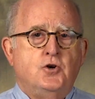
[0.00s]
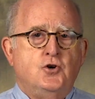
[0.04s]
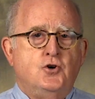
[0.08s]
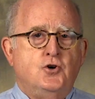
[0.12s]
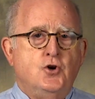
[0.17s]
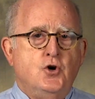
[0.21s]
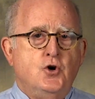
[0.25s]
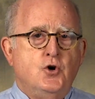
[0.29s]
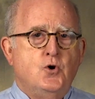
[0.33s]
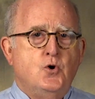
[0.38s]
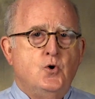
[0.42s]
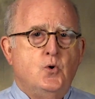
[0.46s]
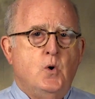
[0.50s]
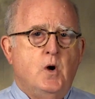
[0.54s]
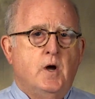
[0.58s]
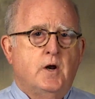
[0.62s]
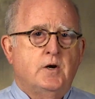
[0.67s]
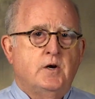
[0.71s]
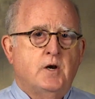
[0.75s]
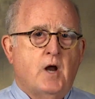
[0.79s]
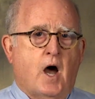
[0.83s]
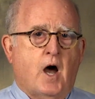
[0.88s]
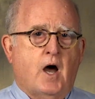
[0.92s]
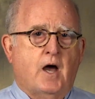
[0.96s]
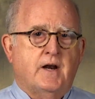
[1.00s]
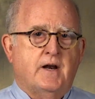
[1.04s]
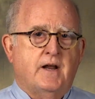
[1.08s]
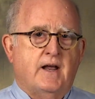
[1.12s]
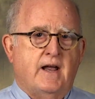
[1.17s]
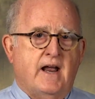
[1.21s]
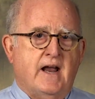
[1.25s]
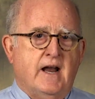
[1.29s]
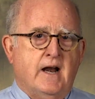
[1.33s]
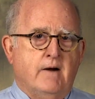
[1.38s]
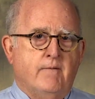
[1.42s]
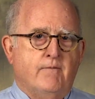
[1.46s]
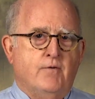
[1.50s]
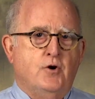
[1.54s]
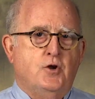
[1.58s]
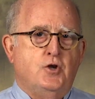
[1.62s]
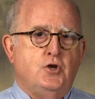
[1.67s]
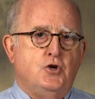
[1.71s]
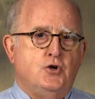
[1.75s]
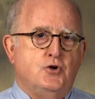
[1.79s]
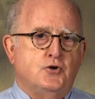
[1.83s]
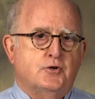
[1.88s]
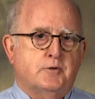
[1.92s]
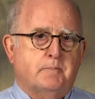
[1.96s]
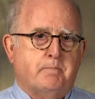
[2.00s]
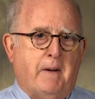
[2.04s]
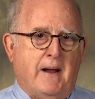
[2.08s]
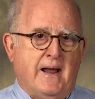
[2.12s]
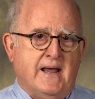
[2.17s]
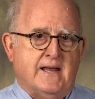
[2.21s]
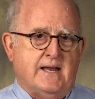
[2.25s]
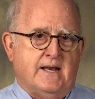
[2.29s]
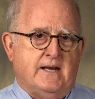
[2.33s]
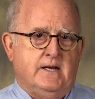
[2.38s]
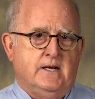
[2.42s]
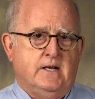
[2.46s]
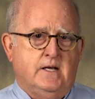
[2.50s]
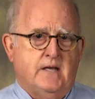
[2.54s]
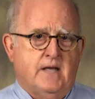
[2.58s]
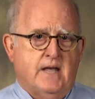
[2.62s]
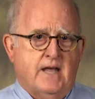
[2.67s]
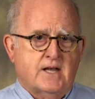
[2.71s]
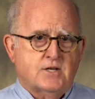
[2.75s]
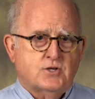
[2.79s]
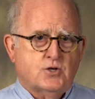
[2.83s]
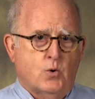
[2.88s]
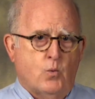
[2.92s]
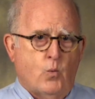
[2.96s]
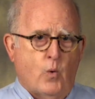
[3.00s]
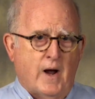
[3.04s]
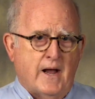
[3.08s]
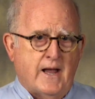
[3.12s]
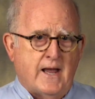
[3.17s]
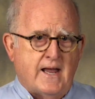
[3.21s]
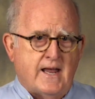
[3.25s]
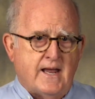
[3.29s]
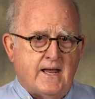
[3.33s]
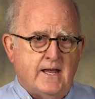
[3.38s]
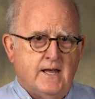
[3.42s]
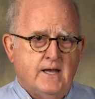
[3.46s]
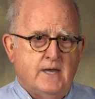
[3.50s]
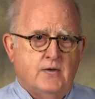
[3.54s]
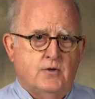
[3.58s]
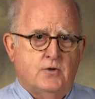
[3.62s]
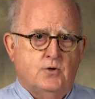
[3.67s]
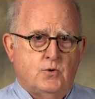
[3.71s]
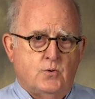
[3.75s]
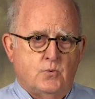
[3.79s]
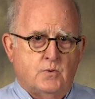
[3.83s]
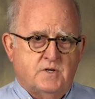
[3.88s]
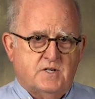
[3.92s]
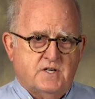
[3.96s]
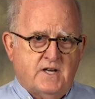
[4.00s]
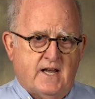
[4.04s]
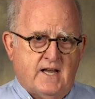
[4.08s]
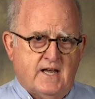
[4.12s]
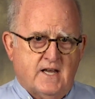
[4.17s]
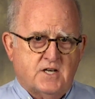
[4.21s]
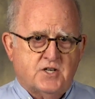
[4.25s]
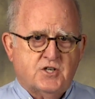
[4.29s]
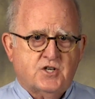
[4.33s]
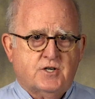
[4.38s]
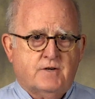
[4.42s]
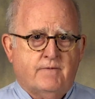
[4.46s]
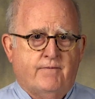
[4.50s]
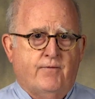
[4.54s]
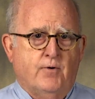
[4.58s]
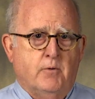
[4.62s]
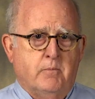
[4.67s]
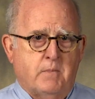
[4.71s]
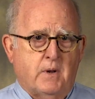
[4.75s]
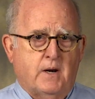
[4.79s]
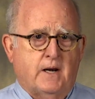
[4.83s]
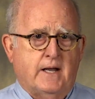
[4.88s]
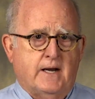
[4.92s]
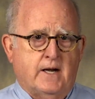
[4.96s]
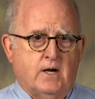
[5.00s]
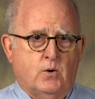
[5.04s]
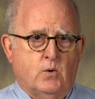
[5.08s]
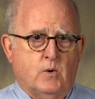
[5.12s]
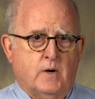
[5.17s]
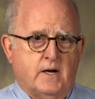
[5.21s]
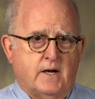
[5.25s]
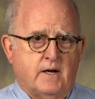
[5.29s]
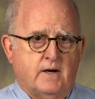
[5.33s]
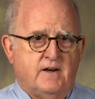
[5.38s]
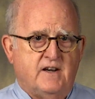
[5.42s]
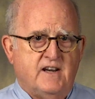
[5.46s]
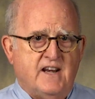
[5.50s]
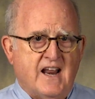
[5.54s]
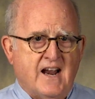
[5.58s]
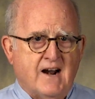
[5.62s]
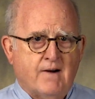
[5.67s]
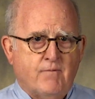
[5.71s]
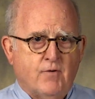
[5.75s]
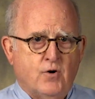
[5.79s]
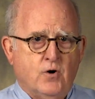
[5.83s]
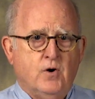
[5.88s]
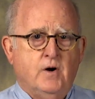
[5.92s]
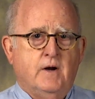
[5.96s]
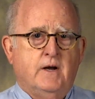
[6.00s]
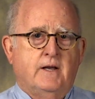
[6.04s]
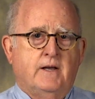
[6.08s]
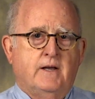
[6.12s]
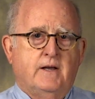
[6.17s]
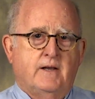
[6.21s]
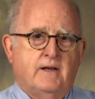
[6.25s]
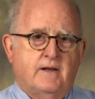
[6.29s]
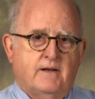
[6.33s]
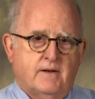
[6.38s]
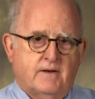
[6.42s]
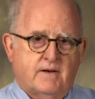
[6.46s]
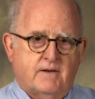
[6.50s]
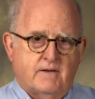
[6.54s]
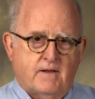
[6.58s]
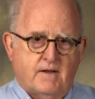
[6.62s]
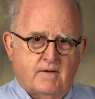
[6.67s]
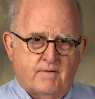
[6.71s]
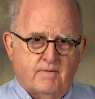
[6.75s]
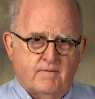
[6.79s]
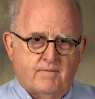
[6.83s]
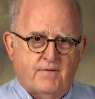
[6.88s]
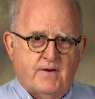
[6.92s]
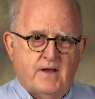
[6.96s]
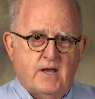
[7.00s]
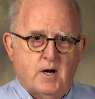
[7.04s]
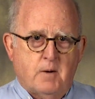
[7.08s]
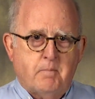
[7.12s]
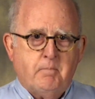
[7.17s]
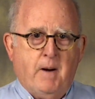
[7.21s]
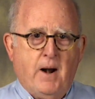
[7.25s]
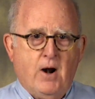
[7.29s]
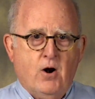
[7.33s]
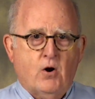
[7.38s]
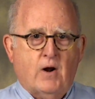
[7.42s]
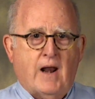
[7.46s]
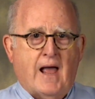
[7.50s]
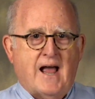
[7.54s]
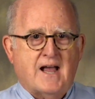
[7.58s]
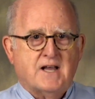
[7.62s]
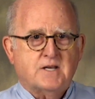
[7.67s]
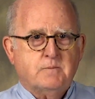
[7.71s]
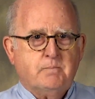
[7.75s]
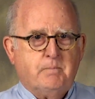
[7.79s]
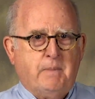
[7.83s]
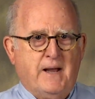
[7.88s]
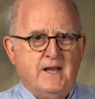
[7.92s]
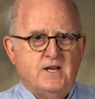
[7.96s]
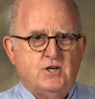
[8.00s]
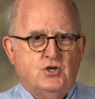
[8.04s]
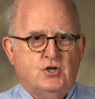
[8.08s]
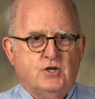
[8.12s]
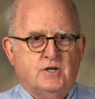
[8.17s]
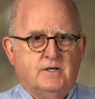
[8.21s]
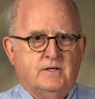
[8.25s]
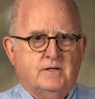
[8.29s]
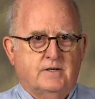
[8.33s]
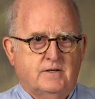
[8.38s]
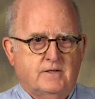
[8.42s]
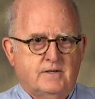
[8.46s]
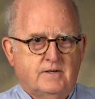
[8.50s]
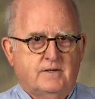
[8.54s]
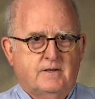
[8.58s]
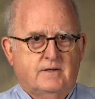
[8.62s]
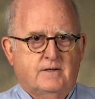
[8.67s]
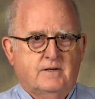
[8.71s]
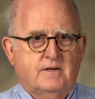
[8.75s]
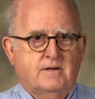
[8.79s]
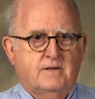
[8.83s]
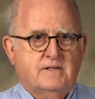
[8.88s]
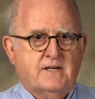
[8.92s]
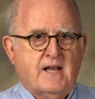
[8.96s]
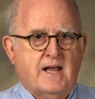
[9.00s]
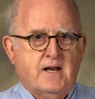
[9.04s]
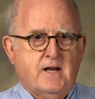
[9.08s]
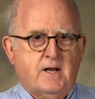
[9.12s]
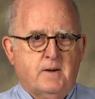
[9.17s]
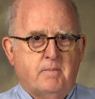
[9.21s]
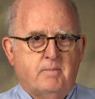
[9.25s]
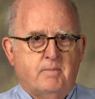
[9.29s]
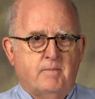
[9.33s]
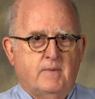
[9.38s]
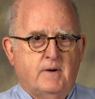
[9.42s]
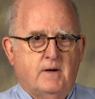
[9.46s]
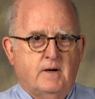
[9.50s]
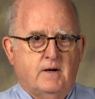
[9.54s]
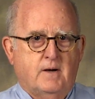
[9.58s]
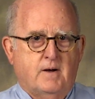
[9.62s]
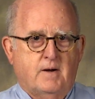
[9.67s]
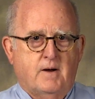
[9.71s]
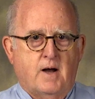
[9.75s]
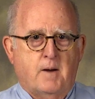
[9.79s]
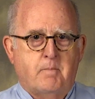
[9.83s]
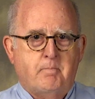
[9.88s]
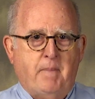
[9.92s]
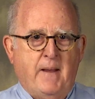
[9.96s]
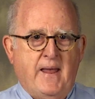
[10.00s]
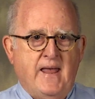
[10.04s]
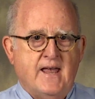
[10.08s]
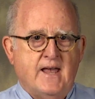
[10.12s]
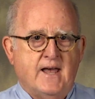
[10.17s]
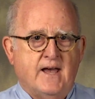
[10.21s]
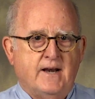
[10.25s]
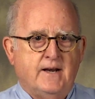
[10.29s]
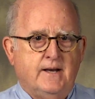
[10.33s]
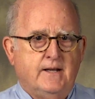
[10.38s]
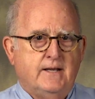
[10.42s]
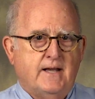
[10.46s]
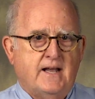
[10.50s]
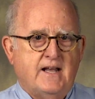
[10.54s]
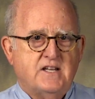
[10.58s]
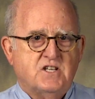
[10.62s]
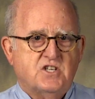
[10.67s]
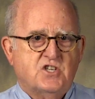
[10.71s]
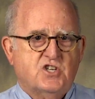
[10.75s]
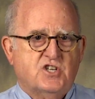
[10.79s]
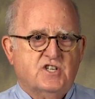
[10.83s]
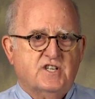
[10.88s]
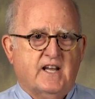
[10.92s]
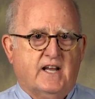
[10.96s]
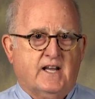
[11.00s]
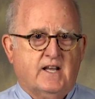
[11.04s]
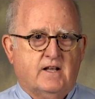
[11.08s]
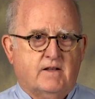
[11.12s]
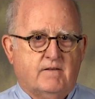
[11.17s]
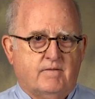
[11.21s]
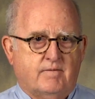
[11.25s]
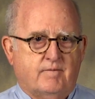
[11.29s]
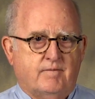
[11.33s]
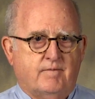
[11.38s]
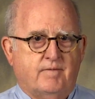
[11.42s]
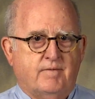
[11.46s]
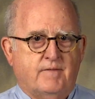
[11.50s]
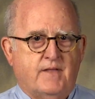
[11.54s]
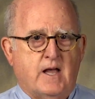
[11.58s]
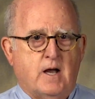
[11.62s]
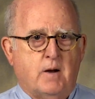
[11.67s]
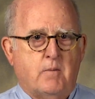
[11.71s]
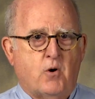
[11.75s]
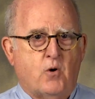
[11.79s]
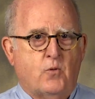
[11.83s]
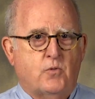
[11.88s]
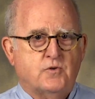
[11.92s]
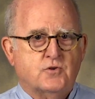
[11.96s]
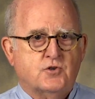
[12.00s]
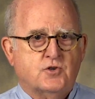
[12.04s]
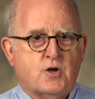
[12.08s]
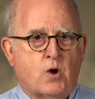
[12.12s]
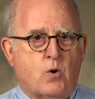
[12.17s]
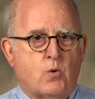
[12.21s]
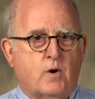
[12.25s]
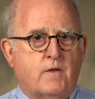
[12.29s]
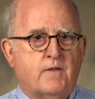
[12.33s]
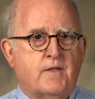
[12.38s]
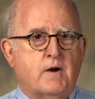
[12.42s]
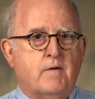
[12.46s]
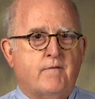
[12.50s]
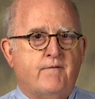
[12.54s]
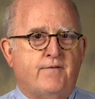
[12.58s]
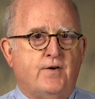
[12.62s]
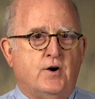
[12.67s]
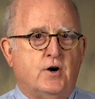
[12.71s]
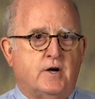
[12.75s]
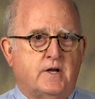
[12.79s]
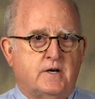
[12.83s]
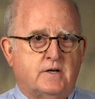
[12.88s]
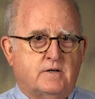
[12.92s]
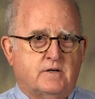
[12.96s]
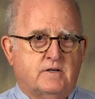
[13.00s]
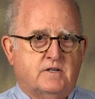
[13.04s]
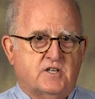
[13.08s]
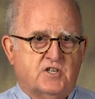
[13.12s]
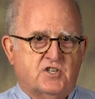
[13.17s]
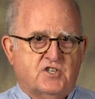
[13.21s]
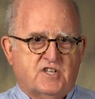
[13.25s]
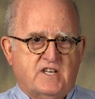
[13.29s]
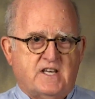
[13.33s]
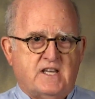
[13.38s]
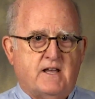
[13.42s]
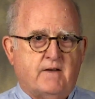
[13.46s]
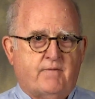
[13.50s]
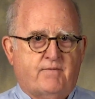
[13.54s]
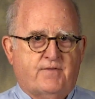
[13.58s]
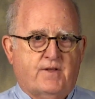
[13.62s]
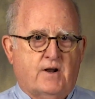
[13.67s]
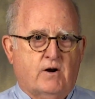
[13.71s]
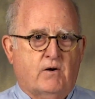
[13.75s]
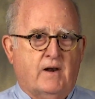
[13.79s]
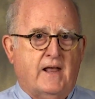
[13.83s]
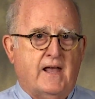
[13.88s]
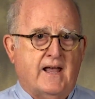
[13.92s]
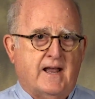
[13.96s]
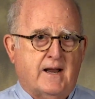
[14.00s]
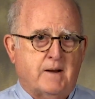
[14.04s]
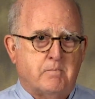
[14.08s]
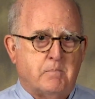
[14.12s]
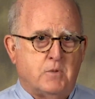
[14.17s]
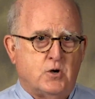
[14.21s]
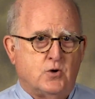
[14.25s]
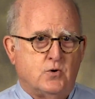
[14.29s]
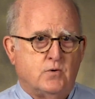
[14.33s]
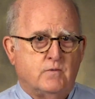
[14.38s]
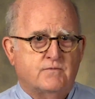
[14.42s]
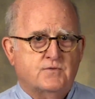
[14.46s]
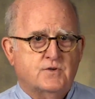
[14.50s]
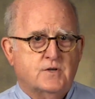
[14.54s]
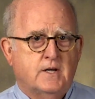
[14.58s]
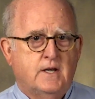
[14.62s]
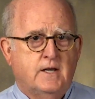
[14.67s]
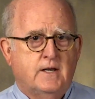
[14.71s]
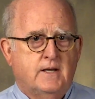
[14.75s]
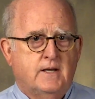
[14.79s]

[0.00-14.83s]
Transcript: do not ever use pain as a way to test for malingering. Never, in a paralyzed patient, take a pin and stick them on the sole of their foot to see if their leg moves.